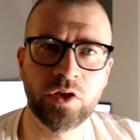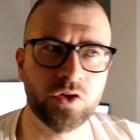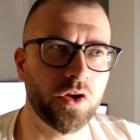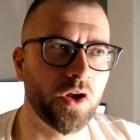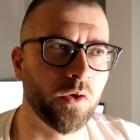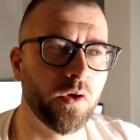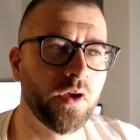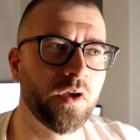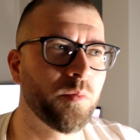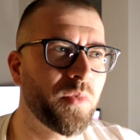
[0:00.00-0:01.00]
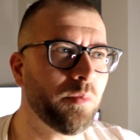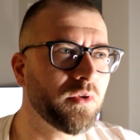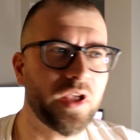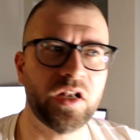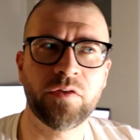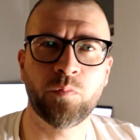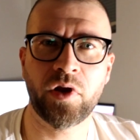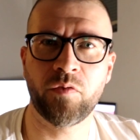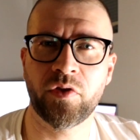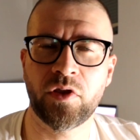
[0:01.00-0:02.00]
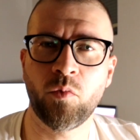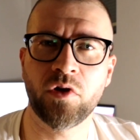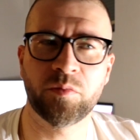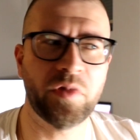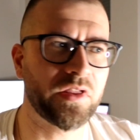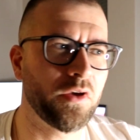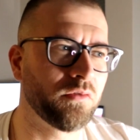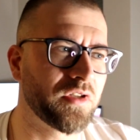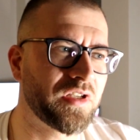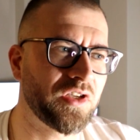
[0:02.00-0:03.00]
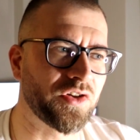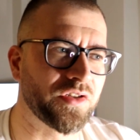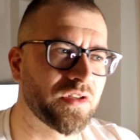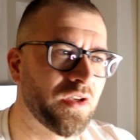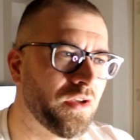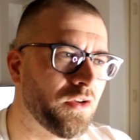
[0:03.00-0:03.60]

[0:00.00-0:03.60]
You know, people can live whatever they want, make their own decisions.